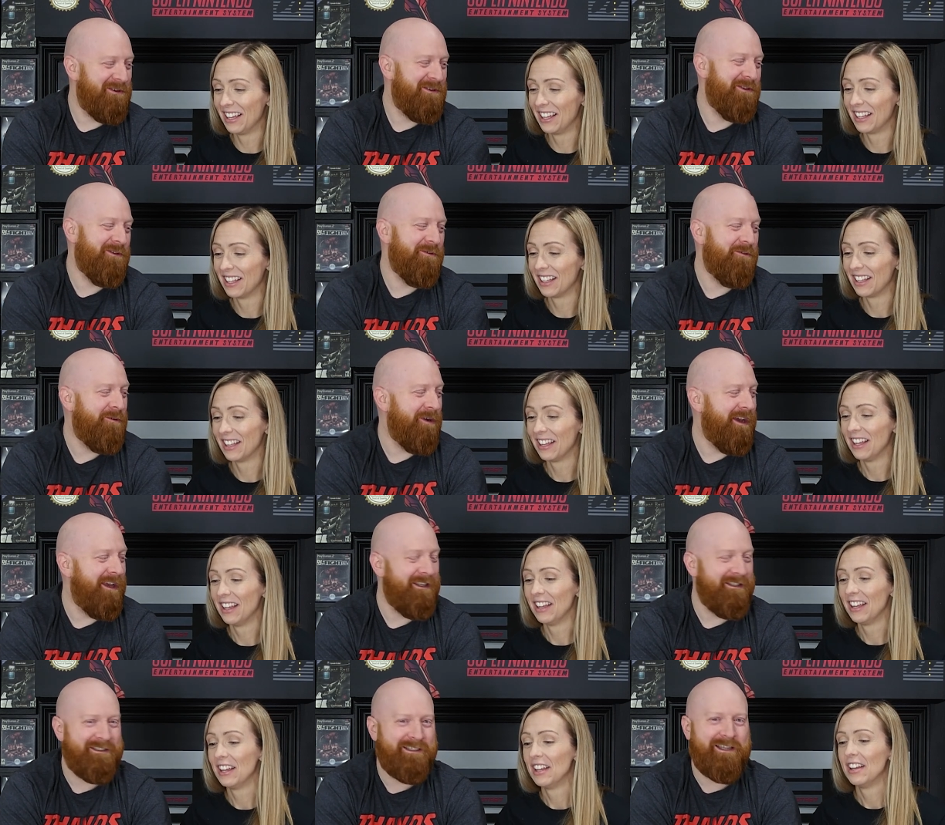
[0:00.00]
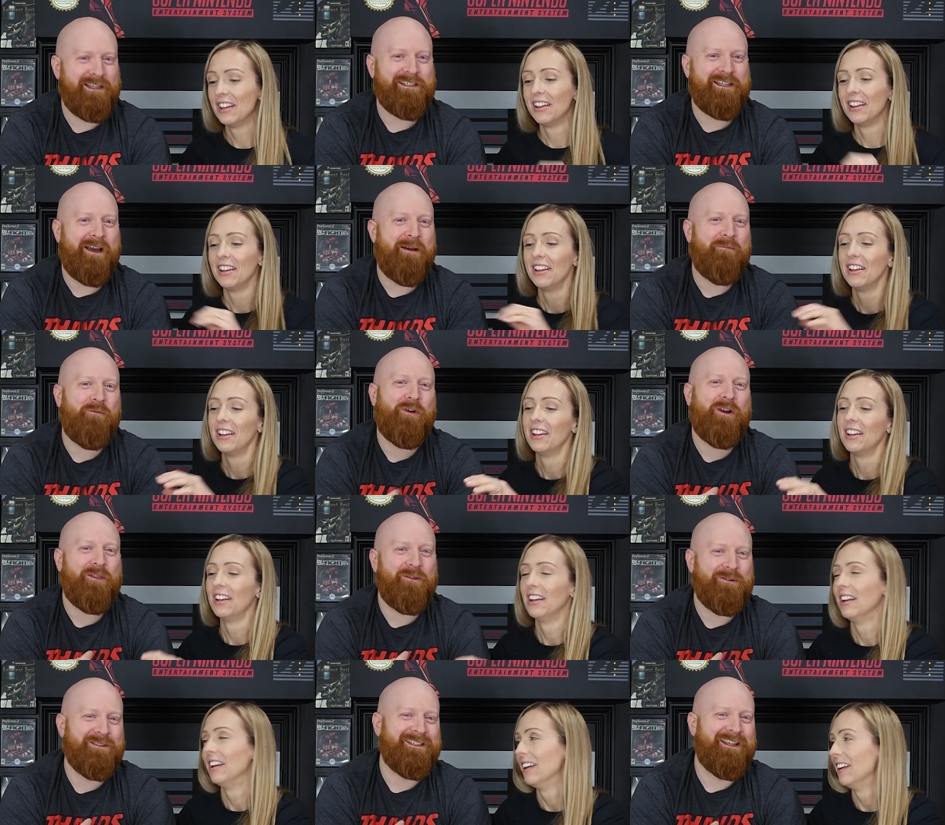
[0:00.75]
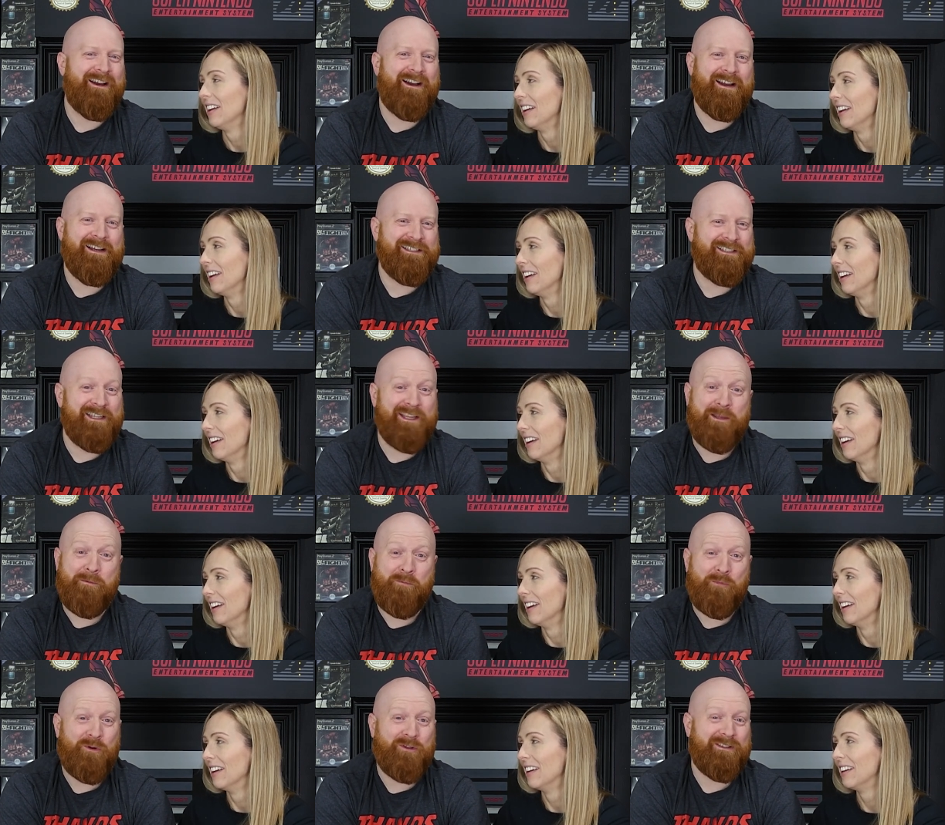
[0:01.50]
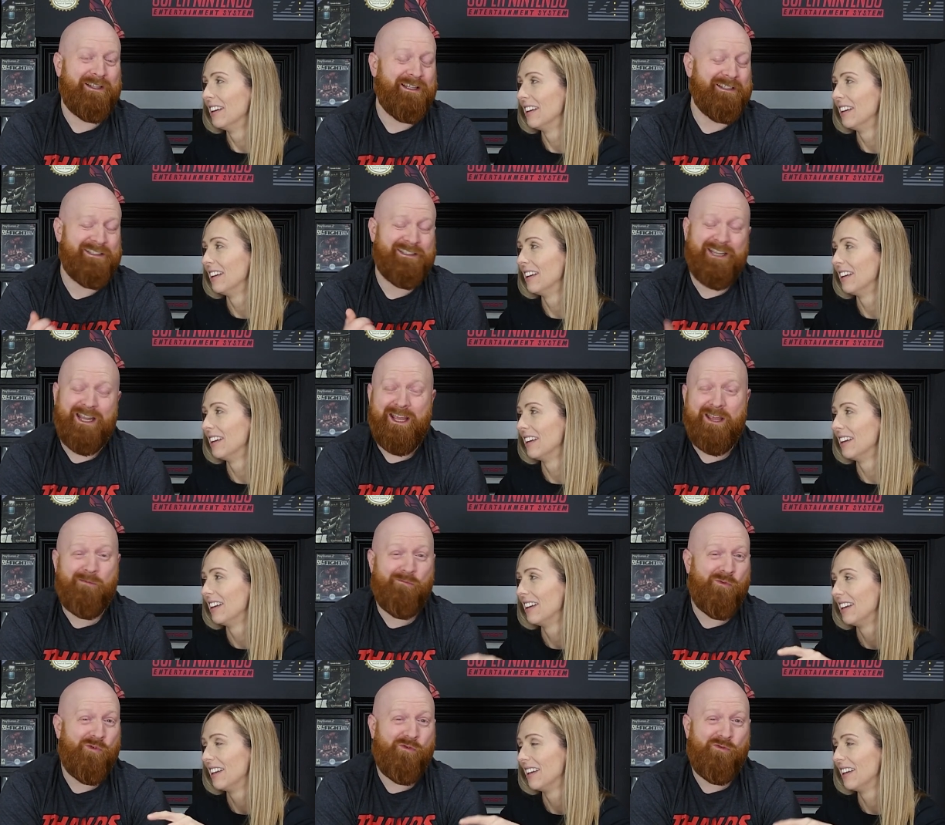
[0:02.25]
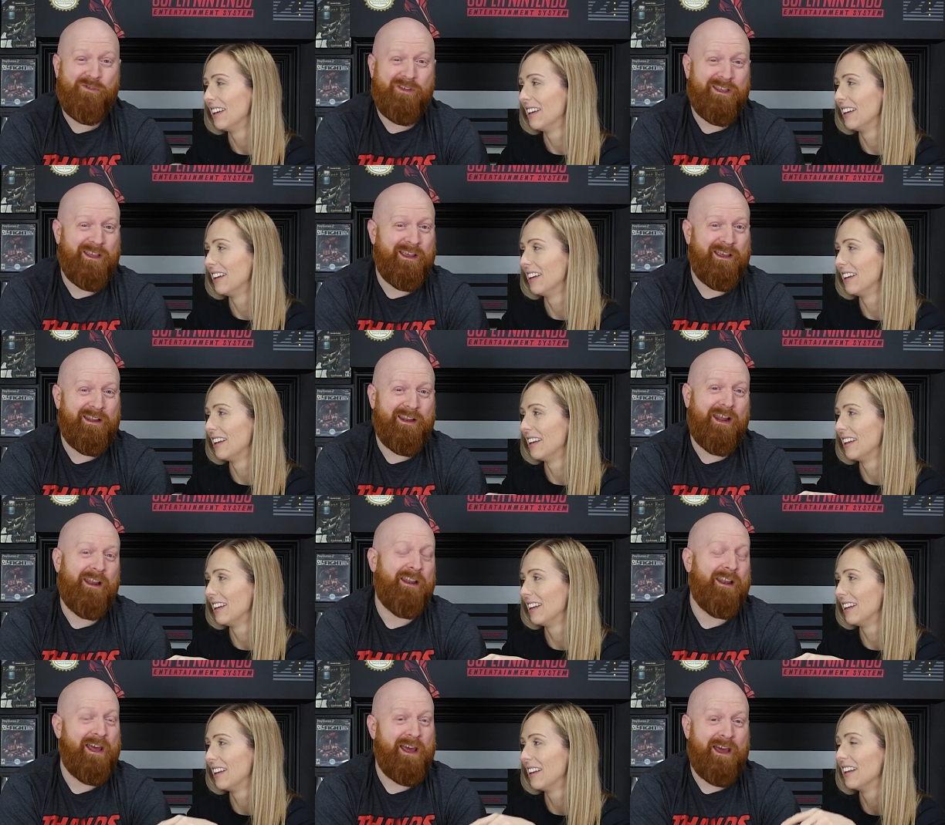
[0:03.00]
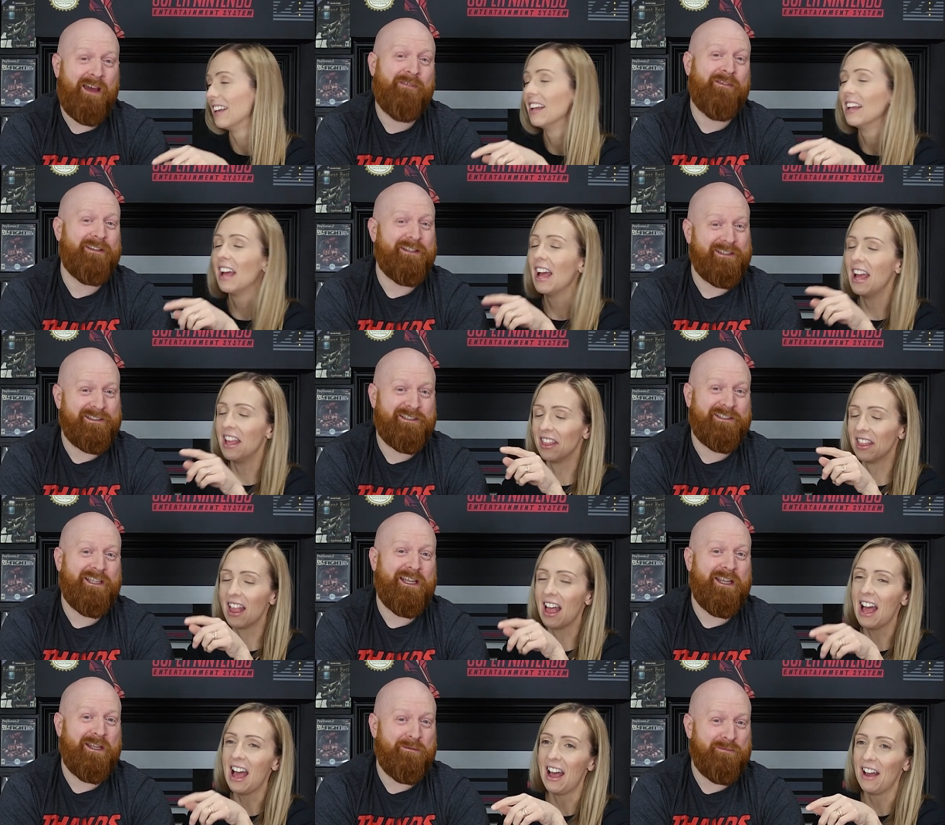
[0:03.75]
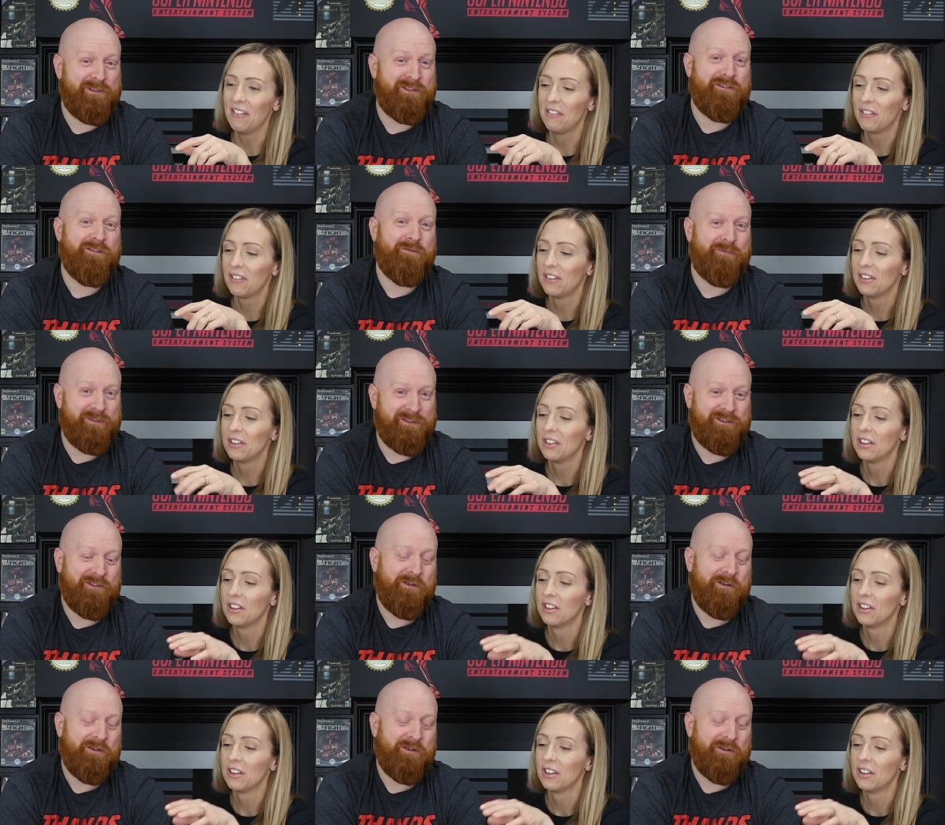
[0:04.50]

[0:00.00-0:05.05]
Speaker 1: or two, and because I'm one of those guys that can put that same movie in and laugh at the and same laugh. stupid